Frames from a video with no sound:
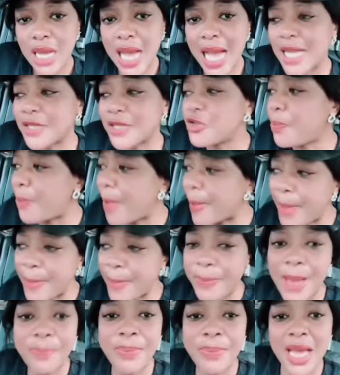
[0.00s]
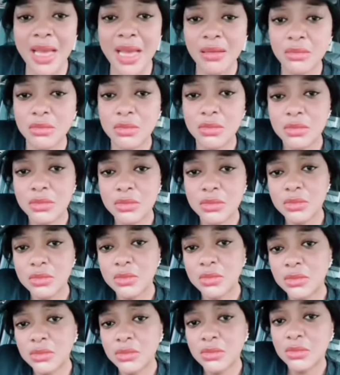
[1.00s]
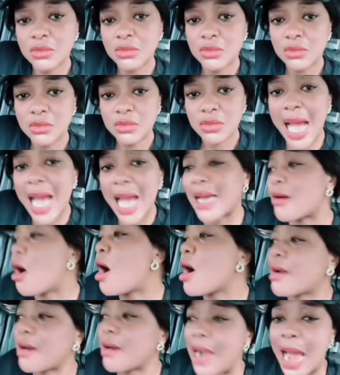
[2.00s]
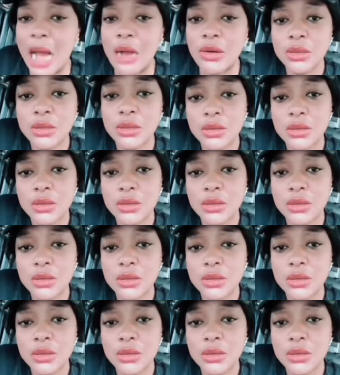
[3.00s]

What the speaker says: I do pepe. I call crowd.